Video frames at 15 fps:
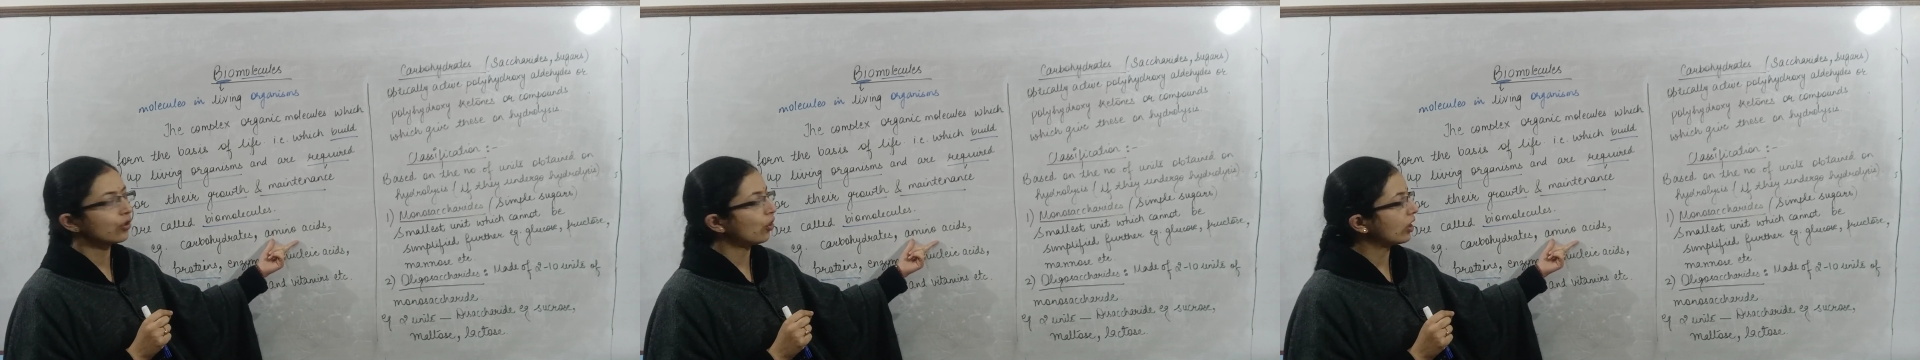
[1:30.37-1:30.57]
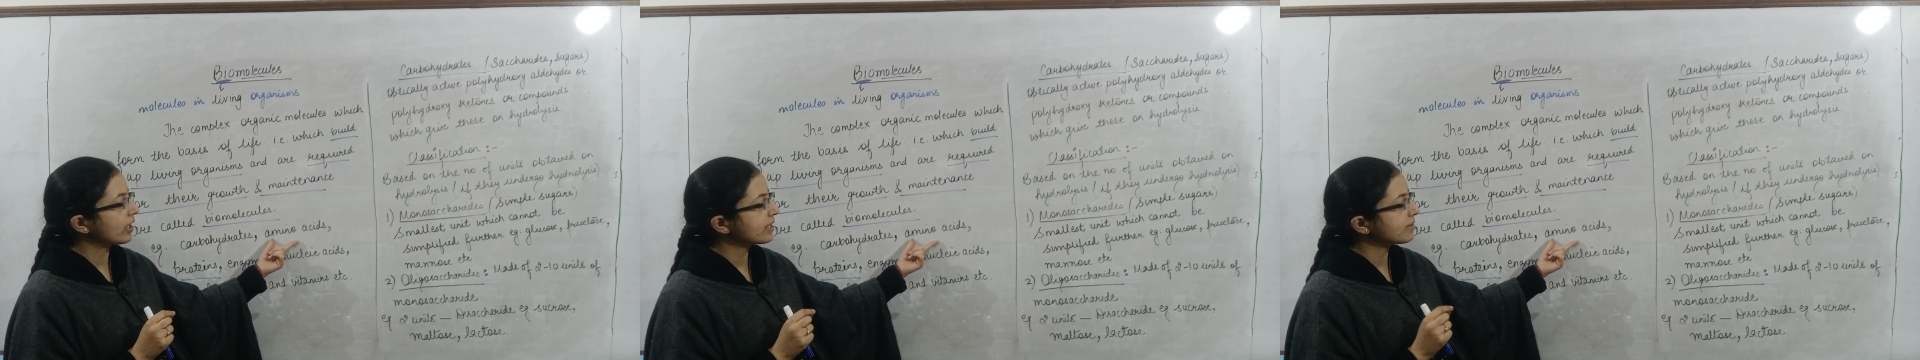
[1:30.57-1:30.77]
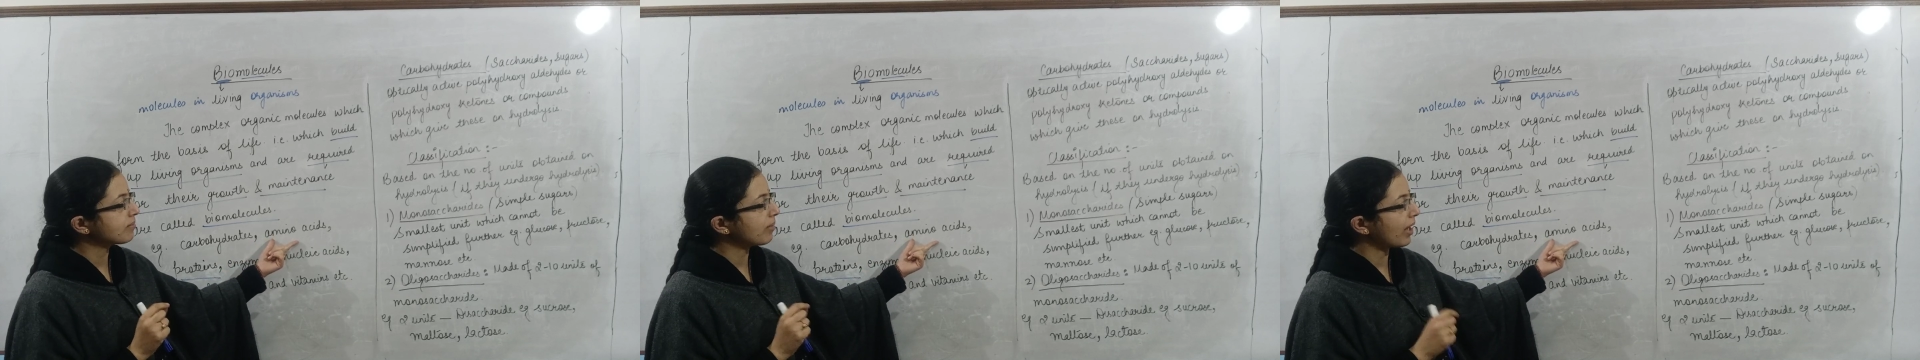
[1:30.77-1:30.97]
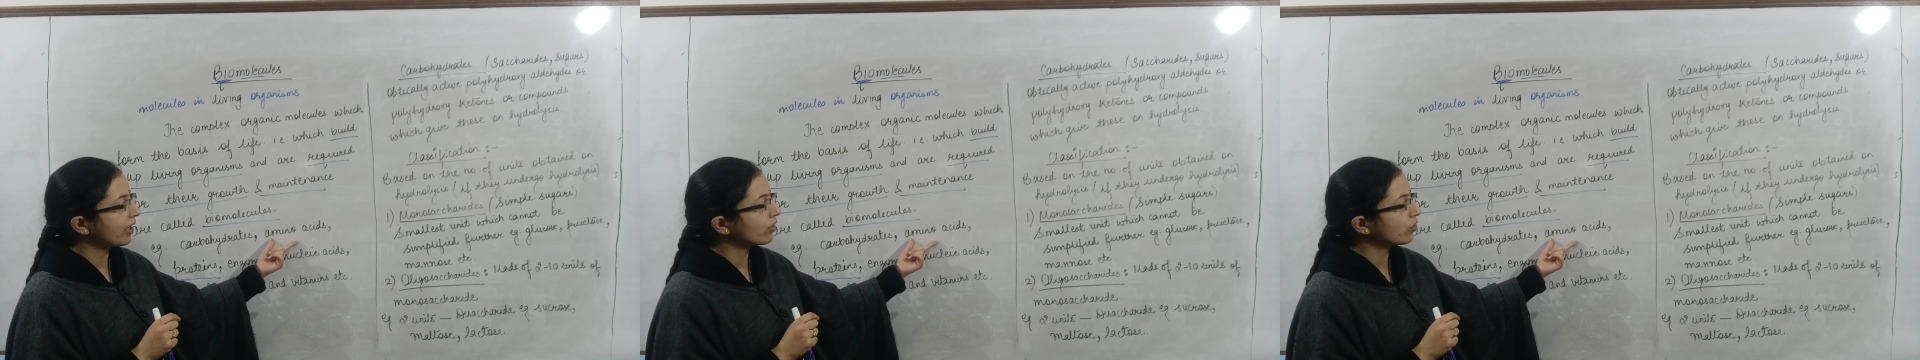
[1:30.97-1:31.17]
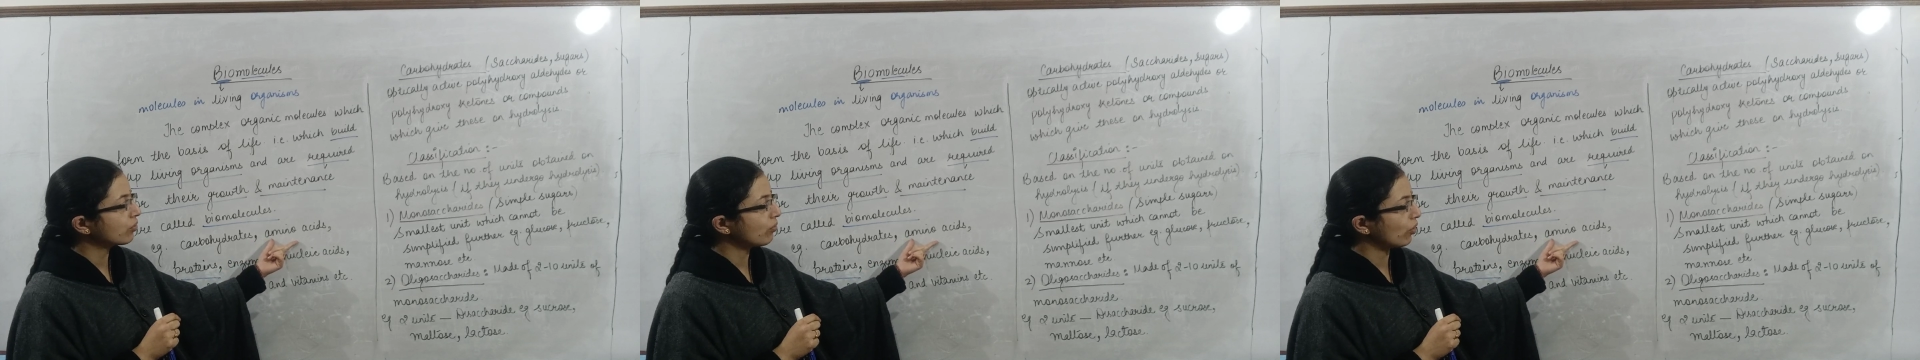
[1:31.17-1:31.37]
called as
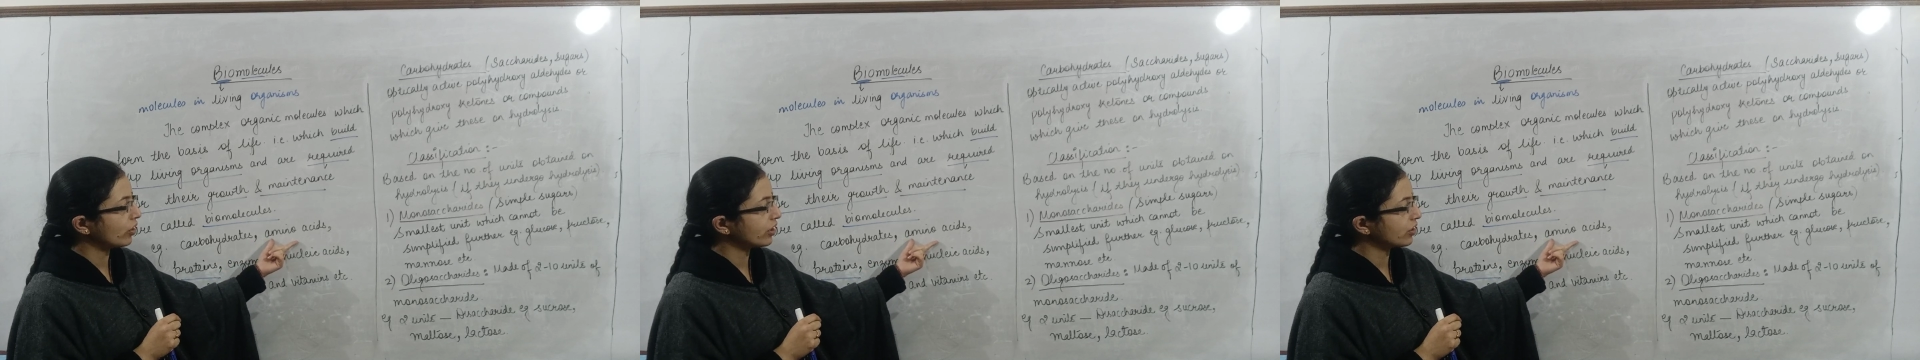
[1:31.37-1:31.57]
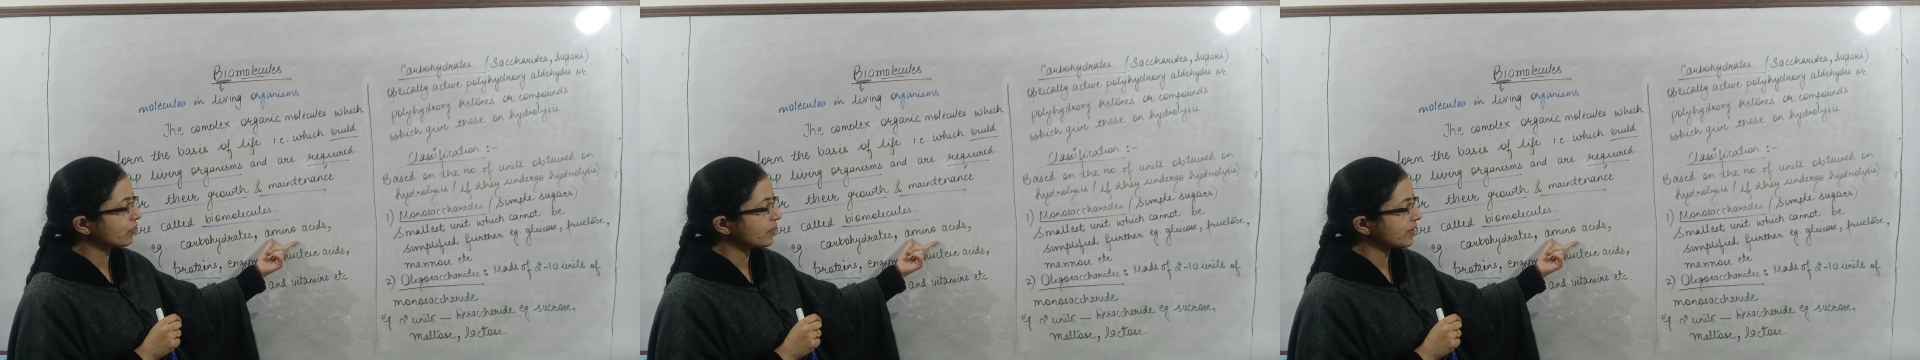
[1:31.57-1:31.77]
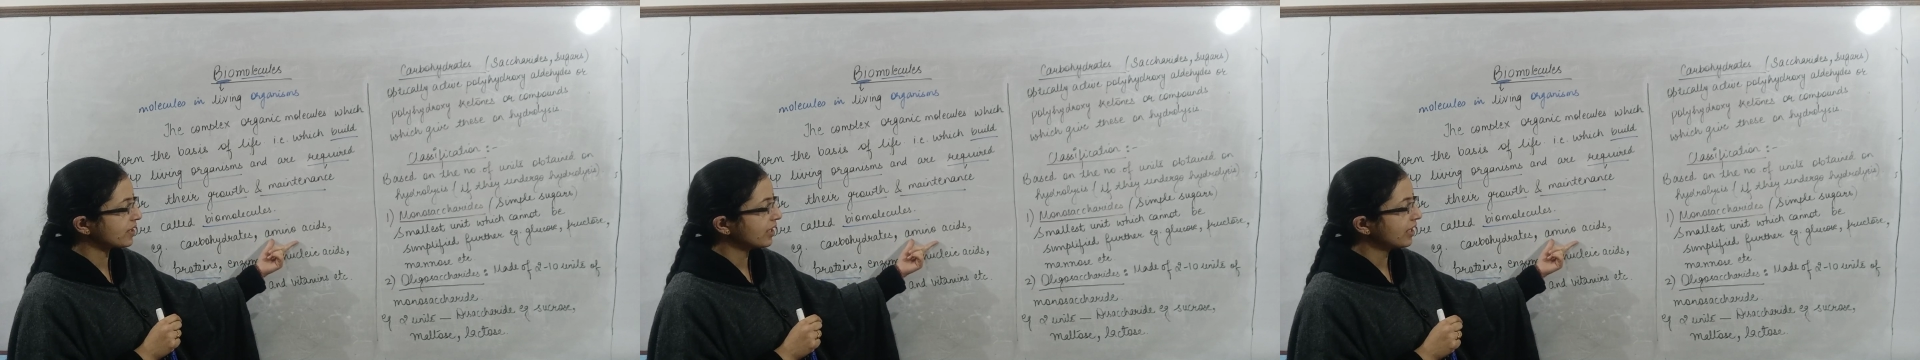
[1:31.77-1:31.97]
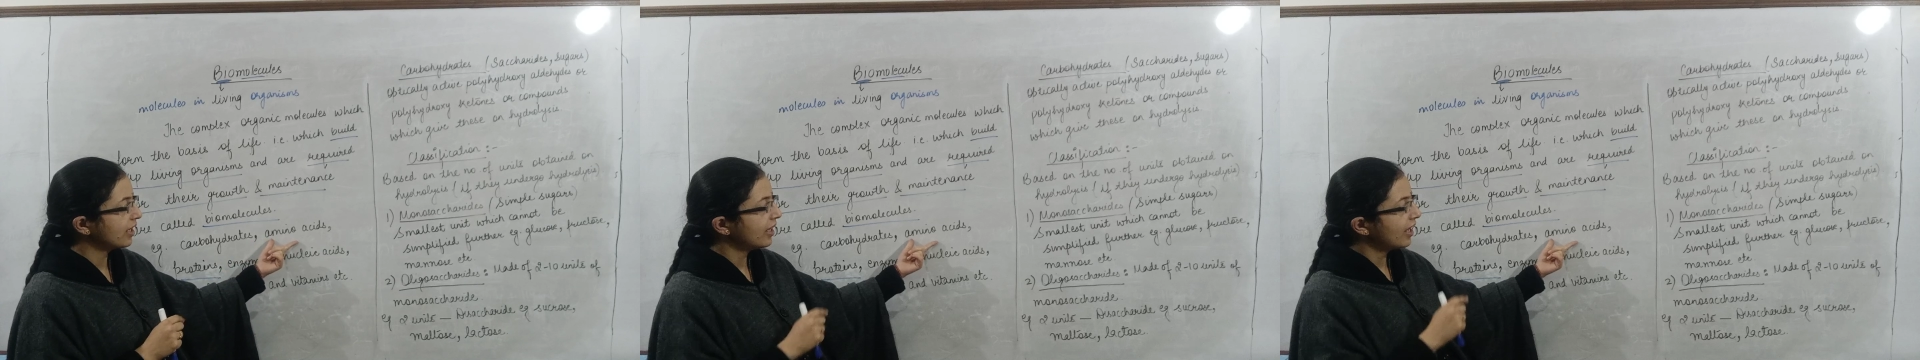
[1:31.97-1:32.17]
micromolecules.